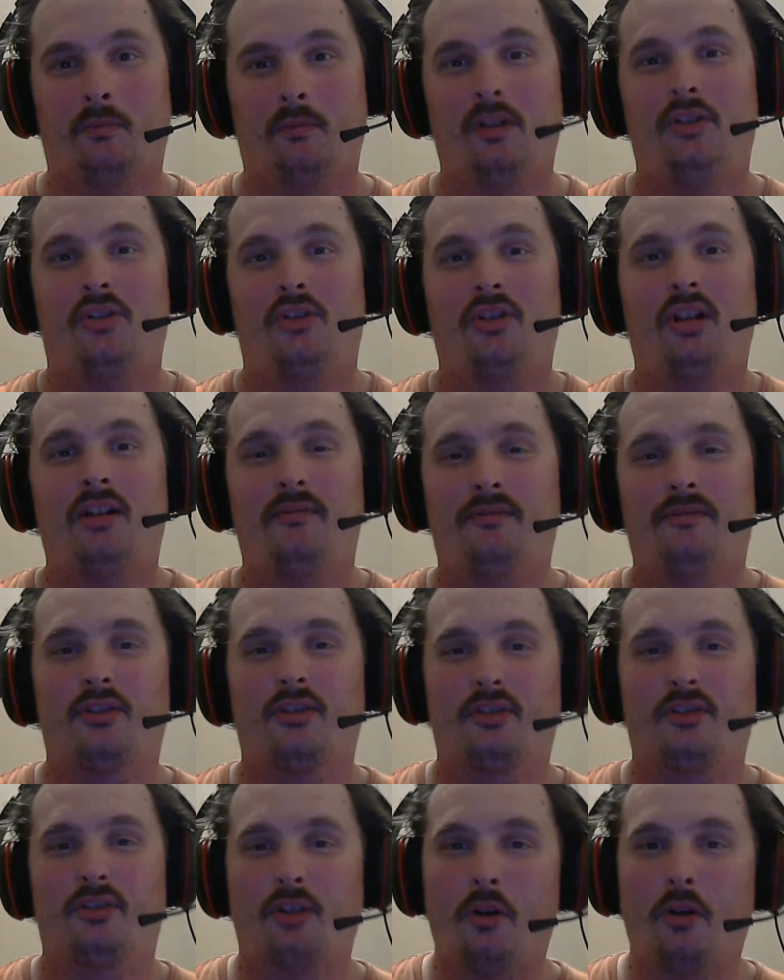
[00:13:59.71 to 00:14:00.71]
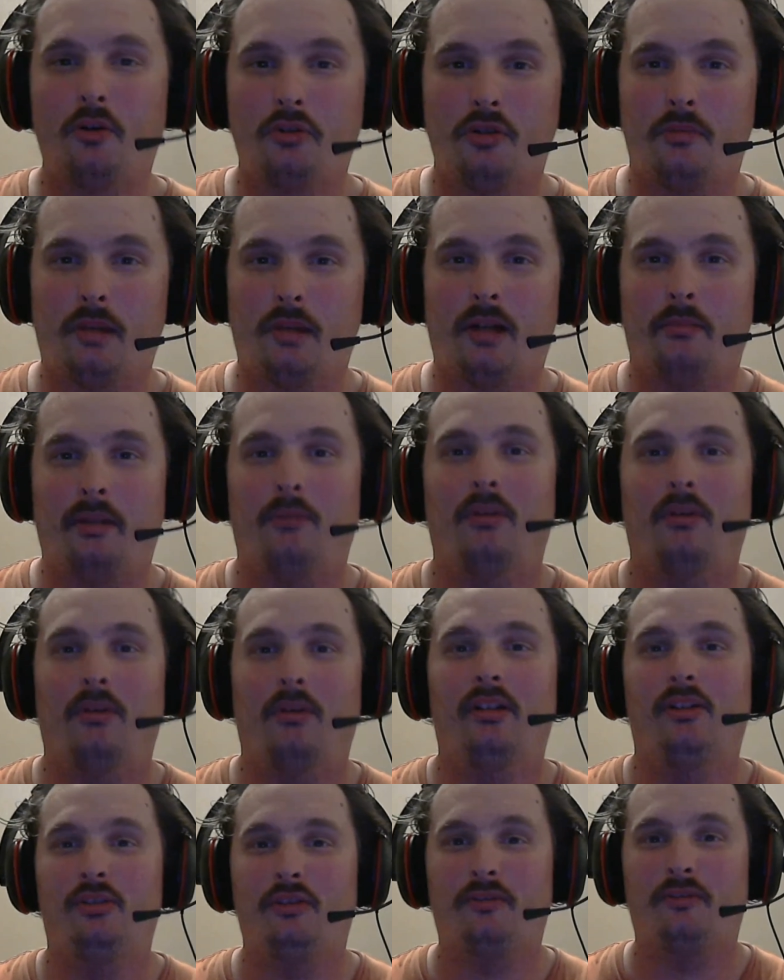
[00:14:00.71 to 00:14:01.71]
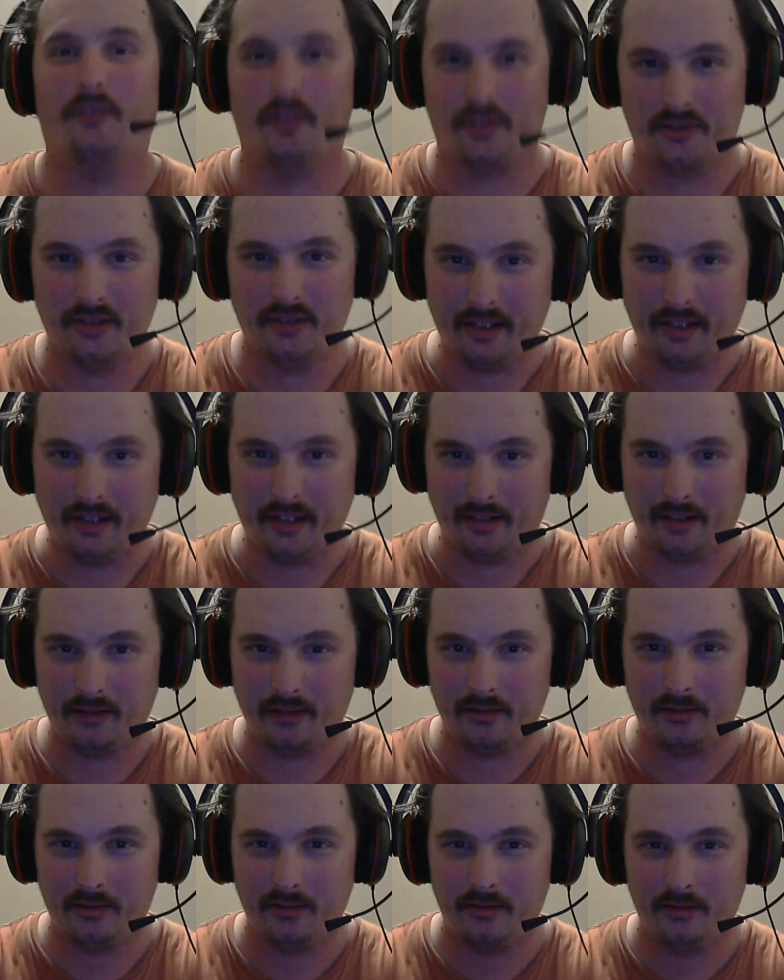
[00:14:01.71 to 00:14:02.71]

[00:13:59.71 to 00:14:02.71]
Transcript: when Shawn first told you about me, what did you first think?